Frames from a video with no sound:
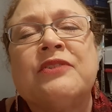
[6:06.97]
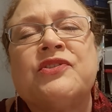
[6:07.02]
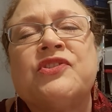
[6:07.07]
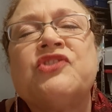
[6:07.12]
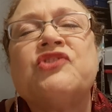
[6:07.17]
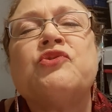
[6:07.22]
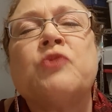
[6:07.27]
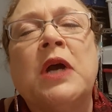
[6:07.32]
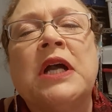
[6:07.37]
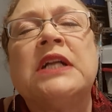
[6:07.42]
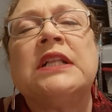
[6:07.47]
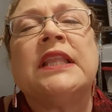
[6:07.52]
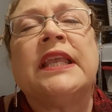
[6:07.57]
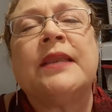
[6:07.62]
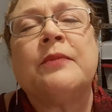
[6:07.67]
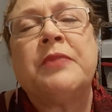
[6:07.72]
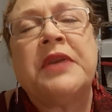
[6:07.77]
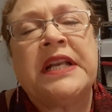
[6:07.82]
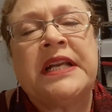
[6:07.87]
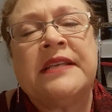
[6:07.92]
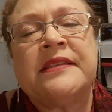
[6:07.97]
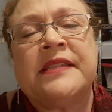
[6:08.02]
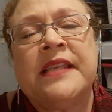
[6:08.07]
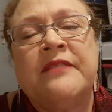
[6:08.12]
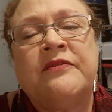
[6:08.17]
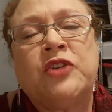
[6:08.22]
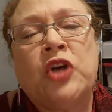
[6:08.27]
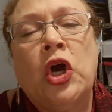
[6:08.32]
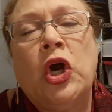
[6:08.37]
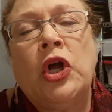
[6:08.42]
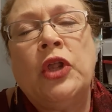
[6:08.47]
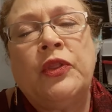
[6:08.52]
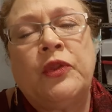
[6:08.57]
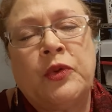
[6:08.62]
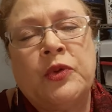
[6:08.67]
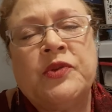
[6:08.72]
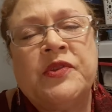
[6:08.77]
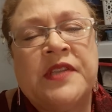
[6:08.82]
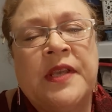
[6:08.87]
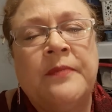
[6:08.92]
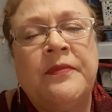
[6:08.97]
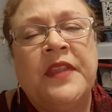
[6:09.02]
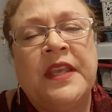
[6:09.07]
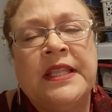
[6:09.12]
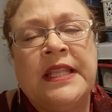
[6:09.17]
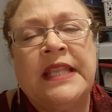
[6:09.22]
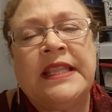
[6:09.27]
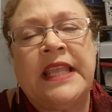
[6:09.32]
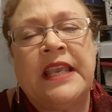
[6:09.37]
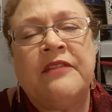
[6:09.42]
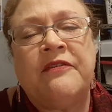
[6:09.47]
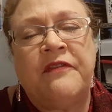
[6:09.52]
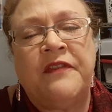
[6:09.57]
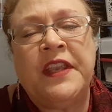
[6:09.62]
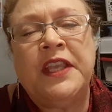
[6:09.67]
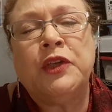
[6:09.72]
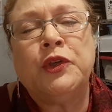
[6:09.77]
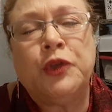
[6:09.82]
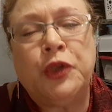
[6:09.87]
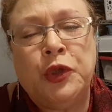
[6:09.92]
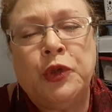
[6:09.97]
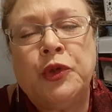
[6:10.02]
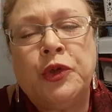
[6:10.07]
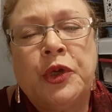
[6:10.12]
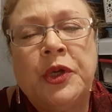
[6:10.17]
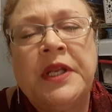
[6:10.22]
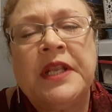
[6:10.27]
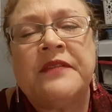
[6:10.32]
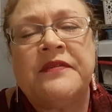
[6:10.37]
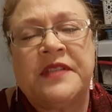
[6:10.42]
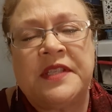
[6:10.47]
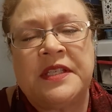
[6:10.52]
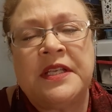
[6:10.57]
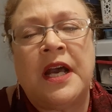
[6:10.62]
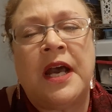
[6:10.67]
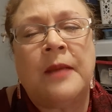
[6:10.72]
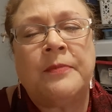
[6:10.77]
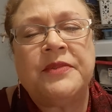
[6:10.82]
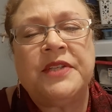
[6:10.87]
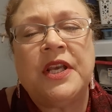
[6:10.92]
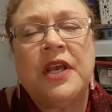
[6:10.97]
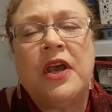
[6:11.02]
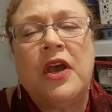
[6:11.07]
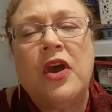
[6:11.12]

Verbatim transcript: struggling because they've gone through something that they feel you could have stopped